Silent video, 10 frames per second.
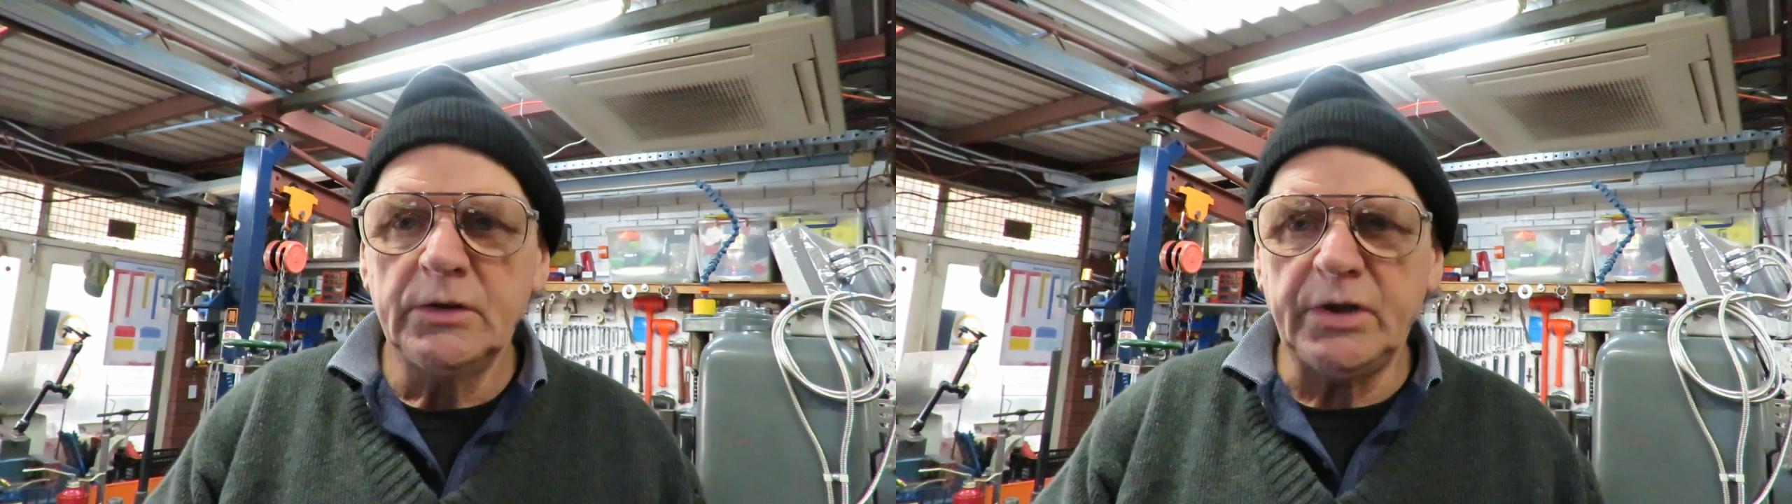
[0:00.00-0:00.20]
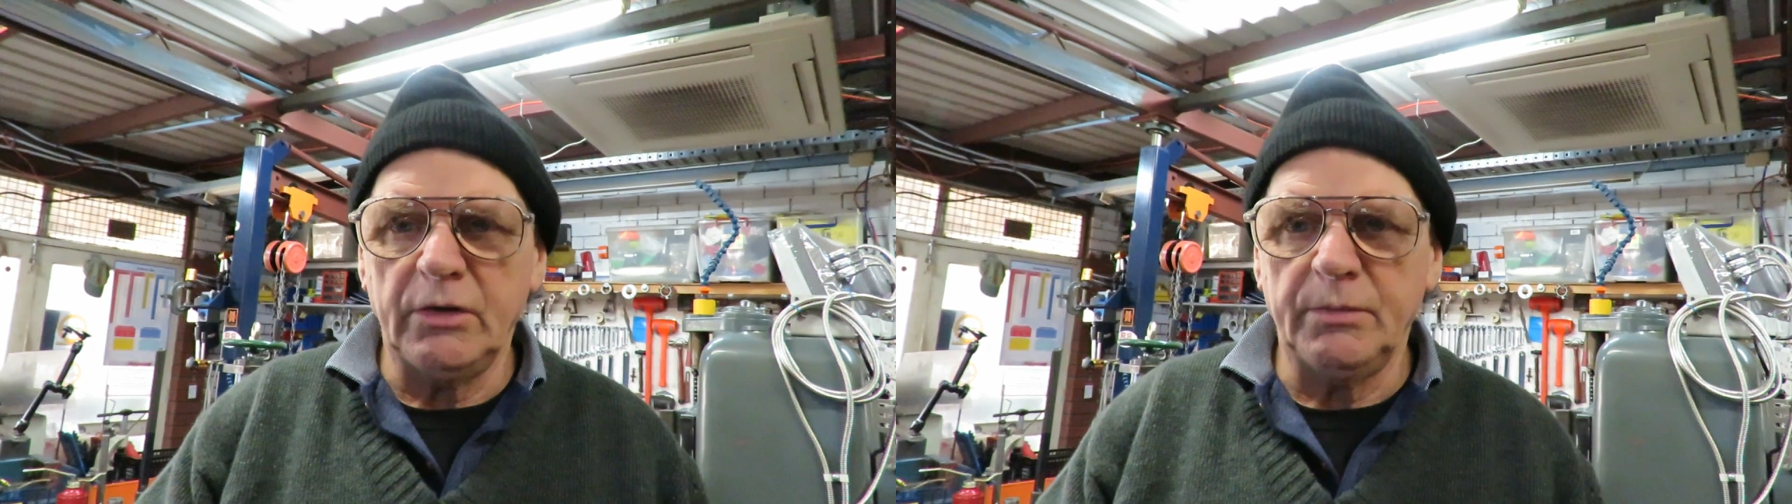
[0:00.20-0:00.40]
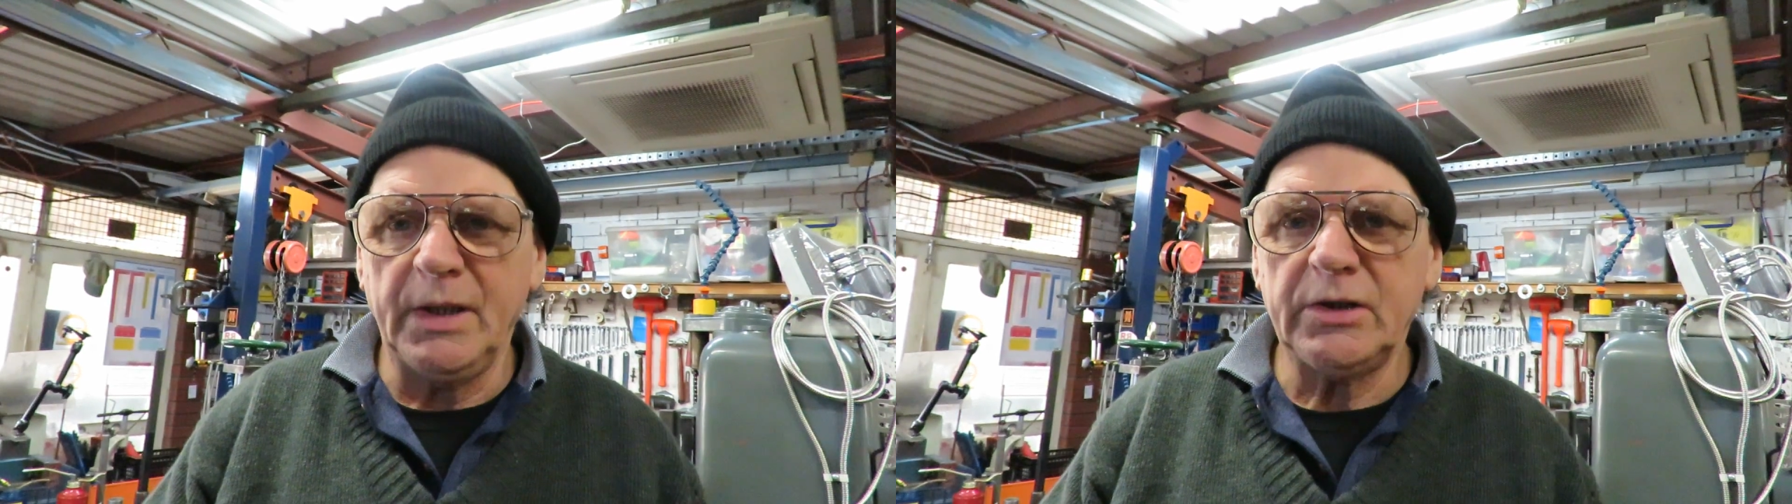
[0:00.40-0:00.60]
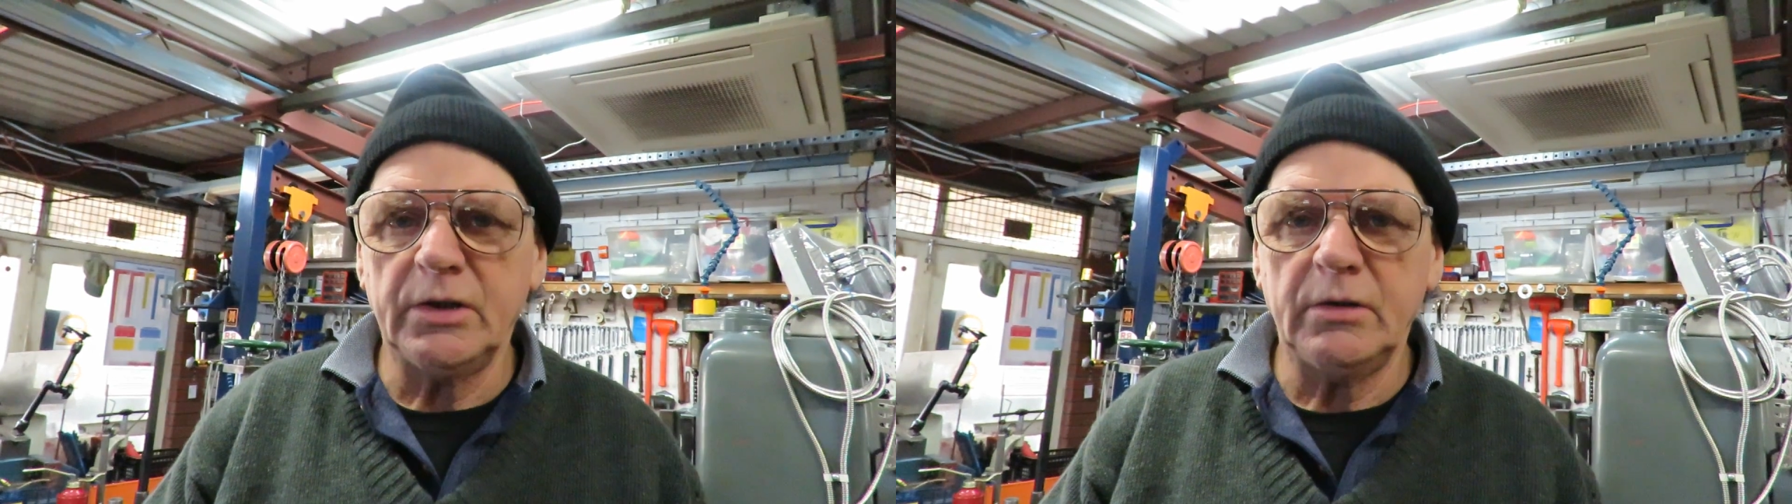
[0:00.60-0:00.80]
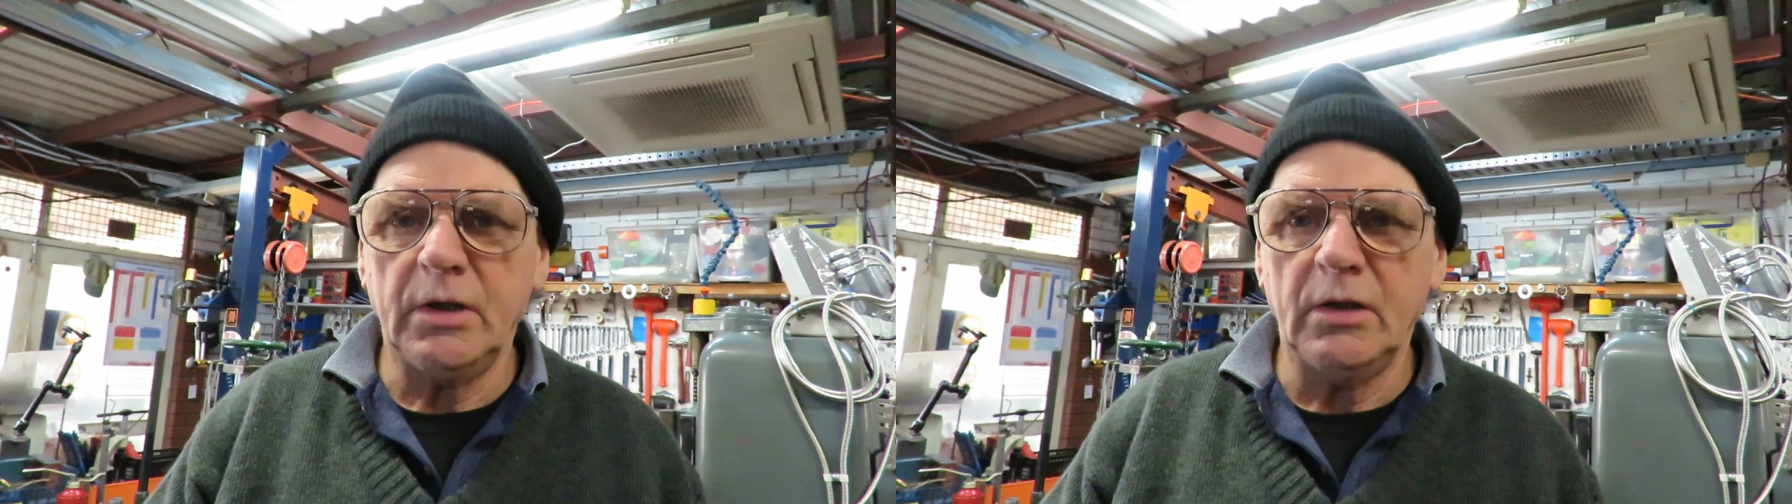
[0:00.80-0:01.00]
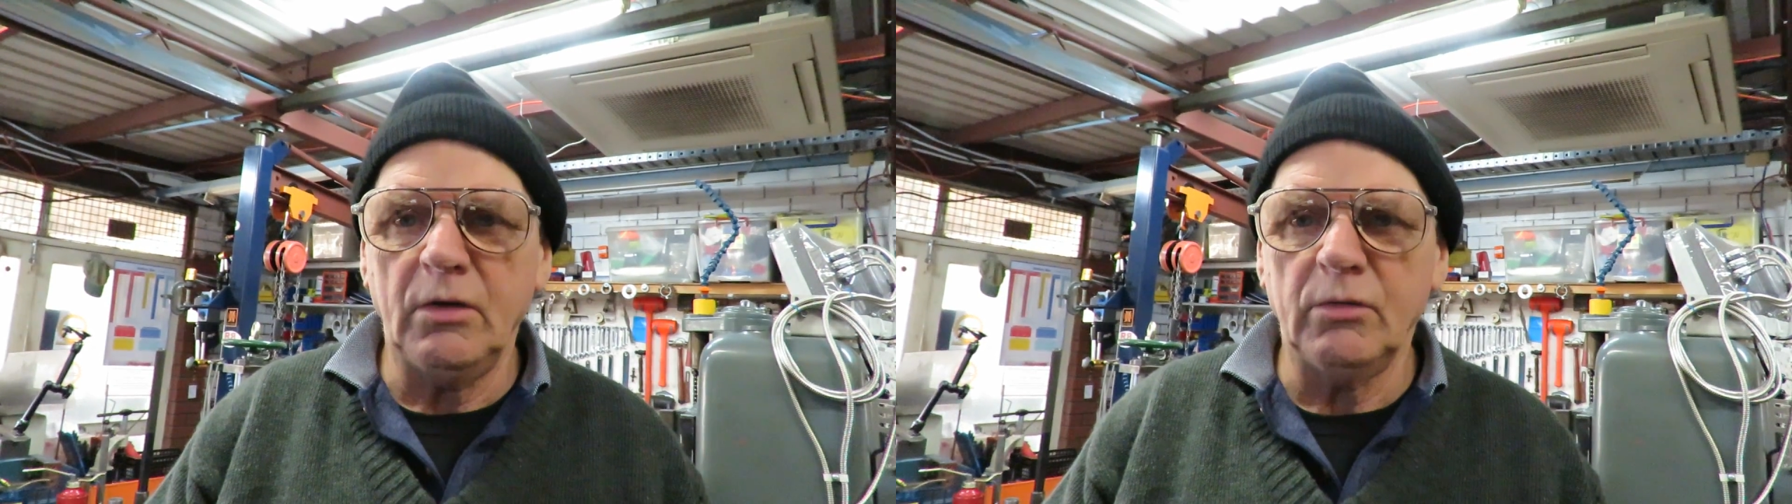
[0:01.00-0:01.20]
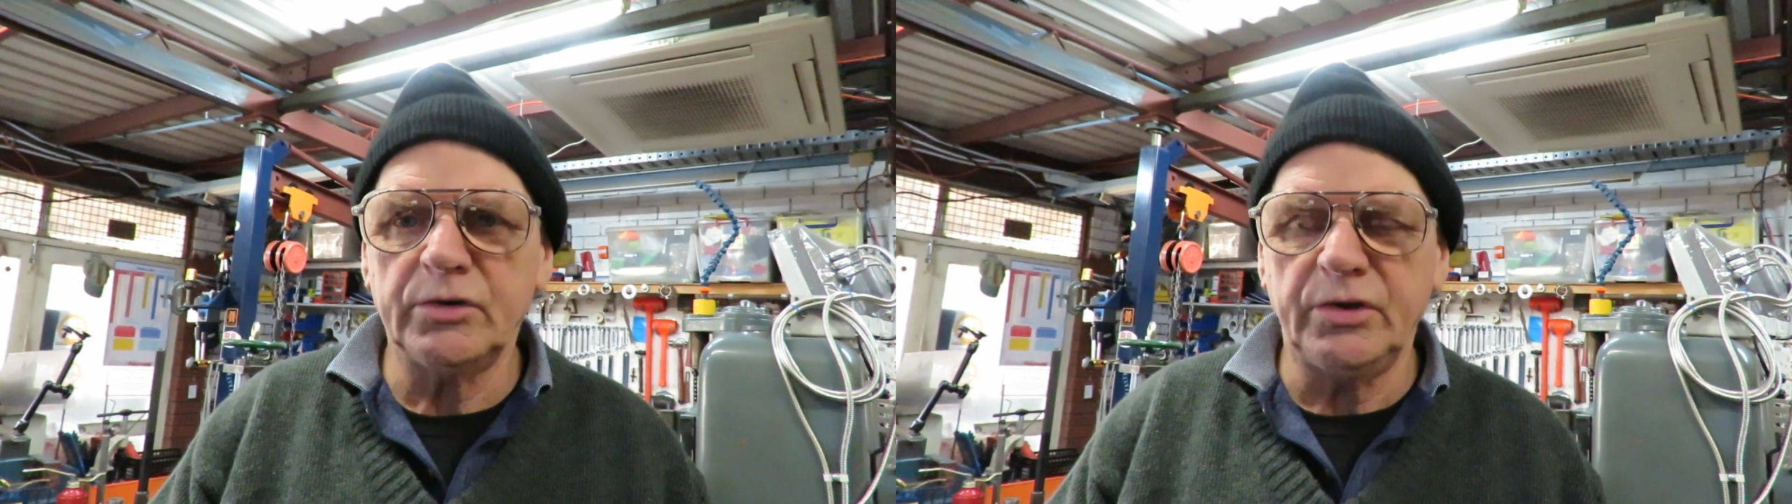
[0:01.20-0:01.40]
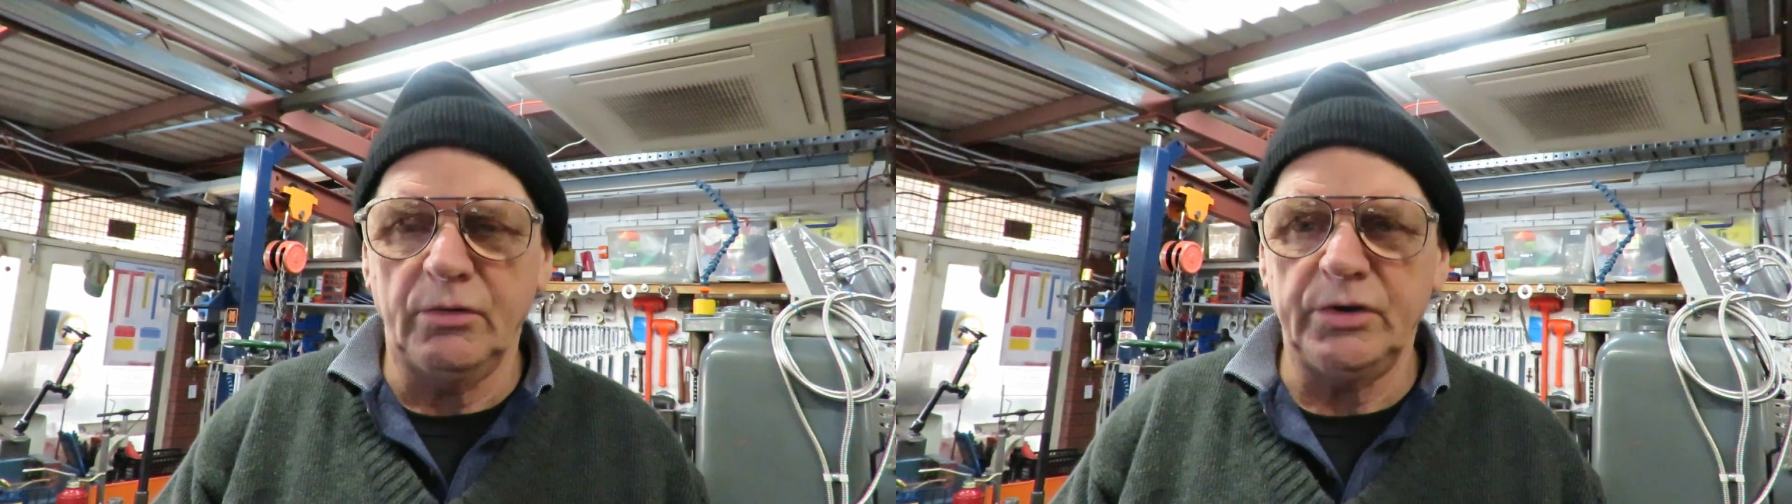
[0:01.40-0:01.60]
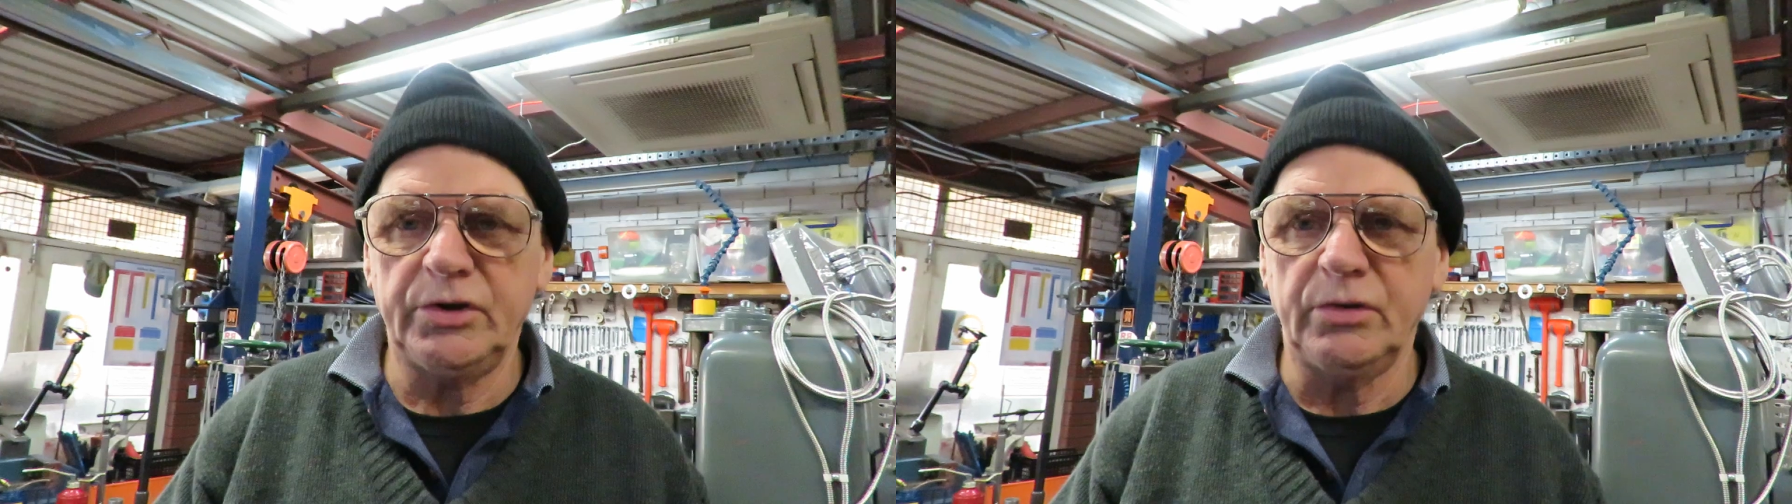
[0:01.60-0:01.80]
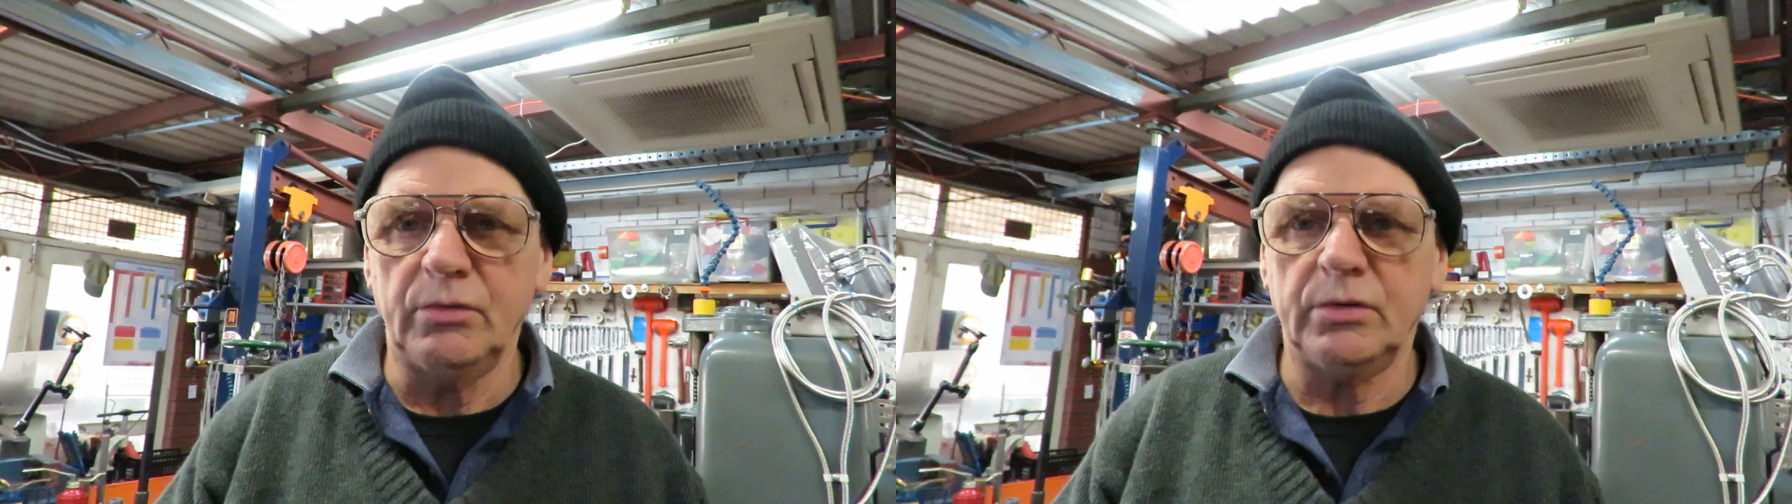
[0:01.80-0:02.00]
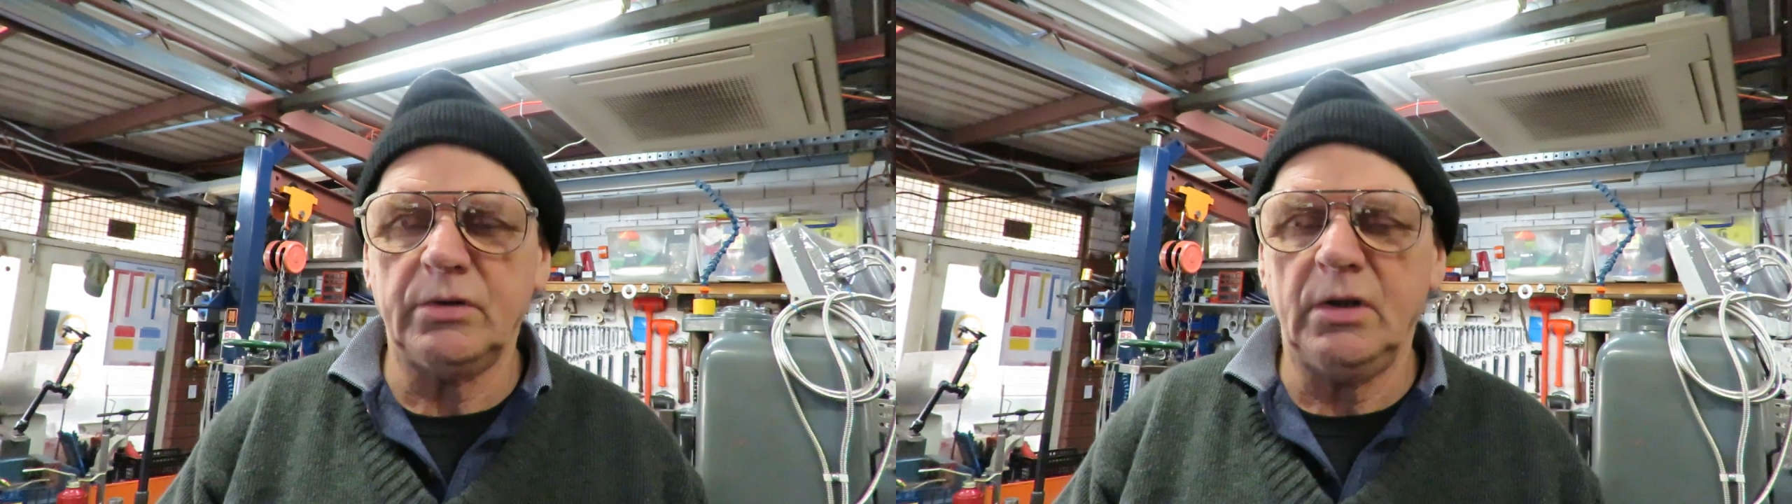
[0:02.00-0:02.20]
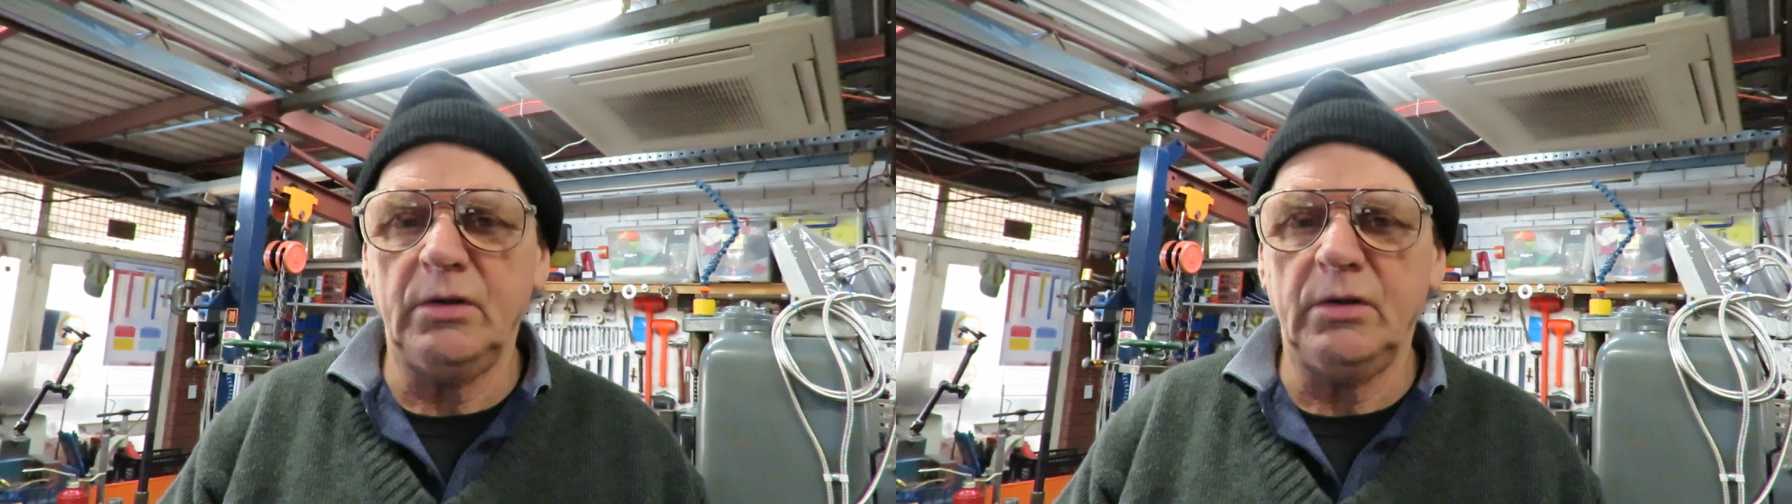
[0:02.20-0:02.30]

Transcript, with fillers: So to make a, a long story short,